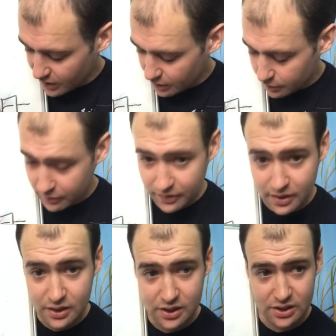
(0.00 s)
However,
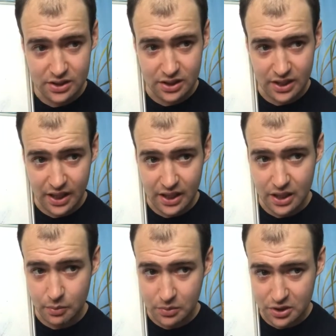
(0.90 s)

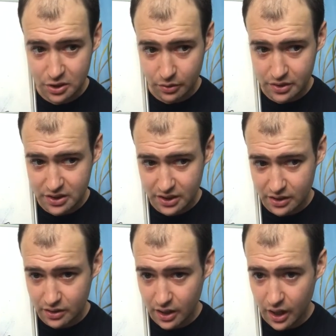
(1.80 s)
today the
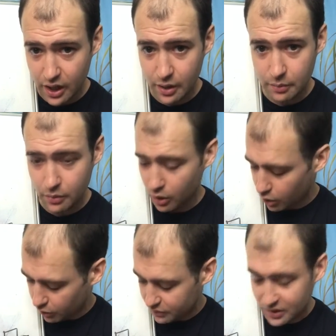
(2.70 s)
majority
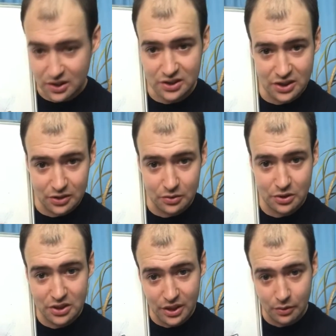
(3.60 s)
of the
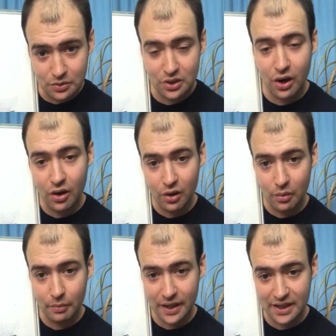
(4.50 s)
continuous stills
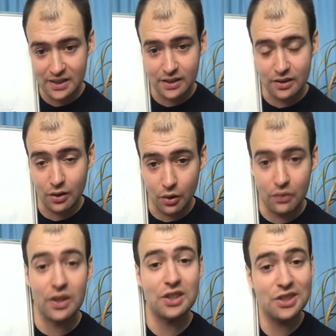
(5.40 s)
are made of
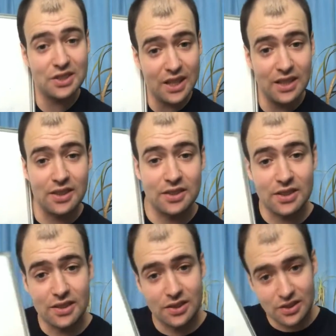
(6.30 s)
stainless
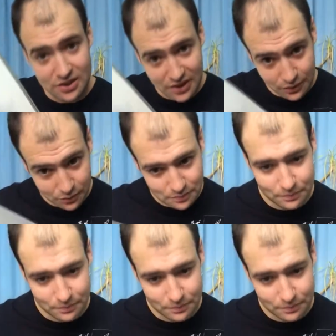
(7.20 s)
steel.